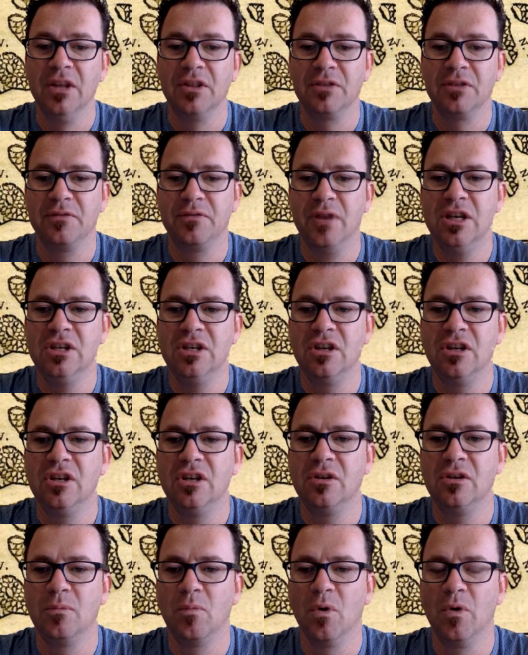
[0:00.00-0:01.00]
The French and
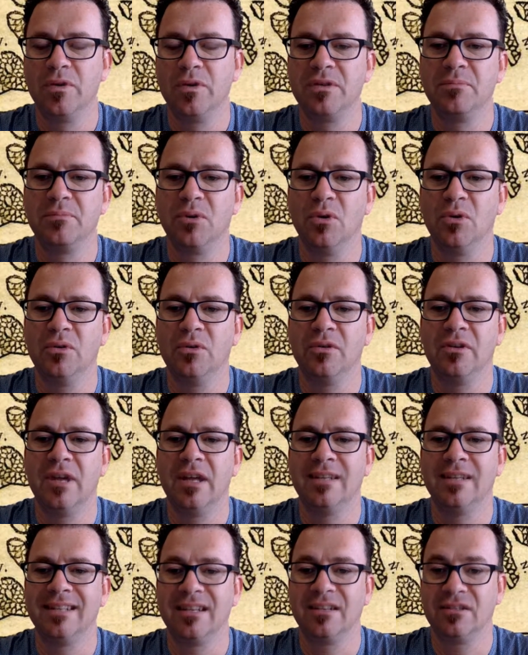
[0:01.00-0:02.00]
Indian War is important
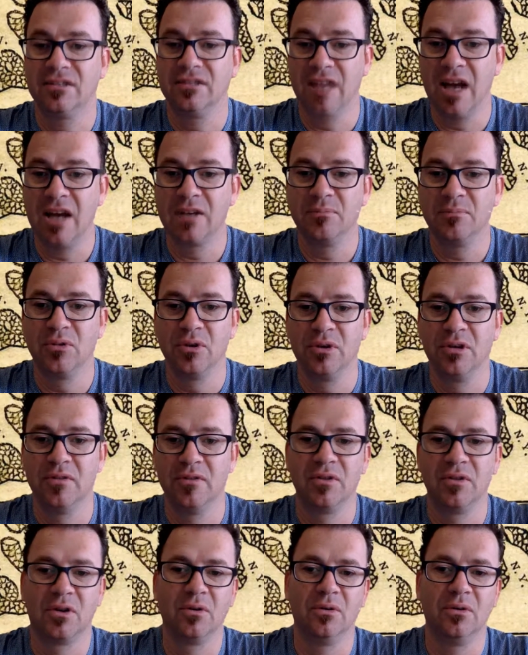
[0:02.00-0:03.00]
as our starting point of
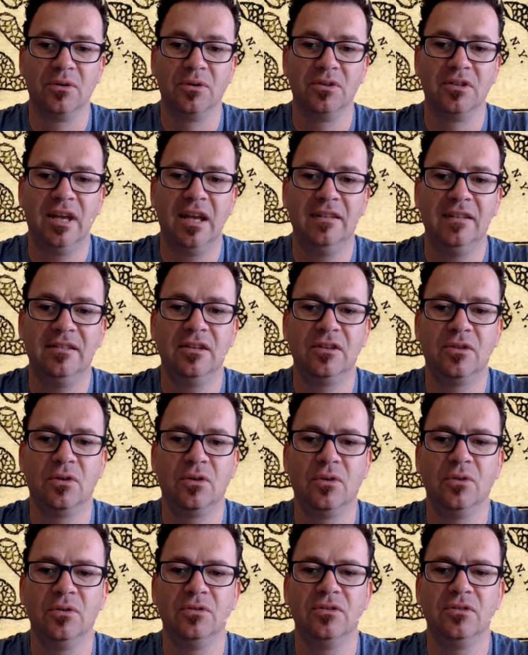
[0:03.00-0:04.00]
the course, as it
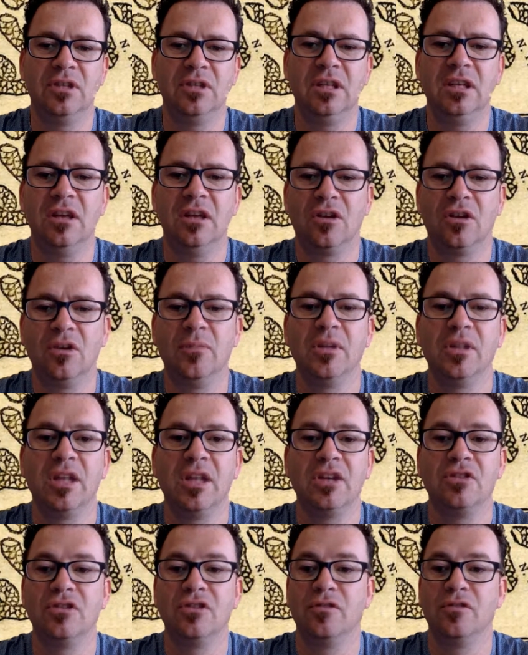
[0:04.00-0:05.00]
caused the
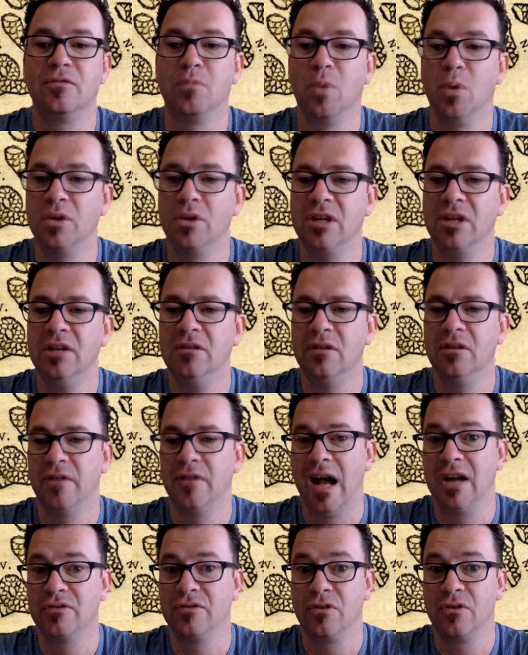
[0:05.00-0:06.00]
accumulation of war debt of
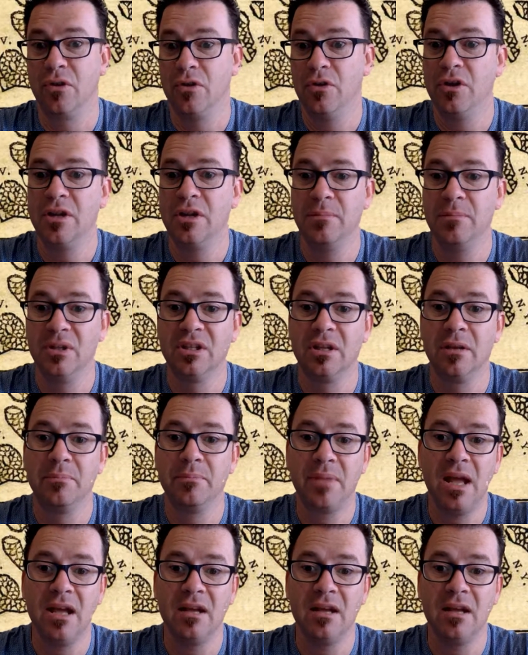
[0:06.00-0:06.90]
£130 million